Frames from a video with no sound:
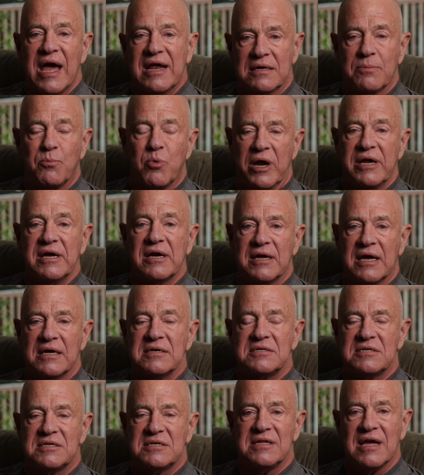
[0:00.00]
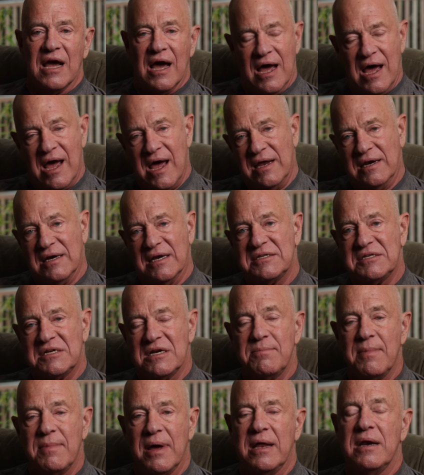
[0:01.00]
we had to bring against the
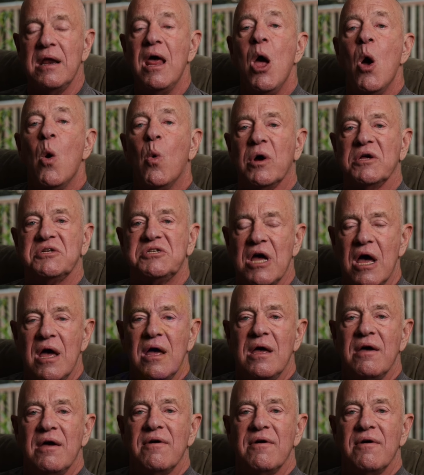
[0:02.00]
enlisted men was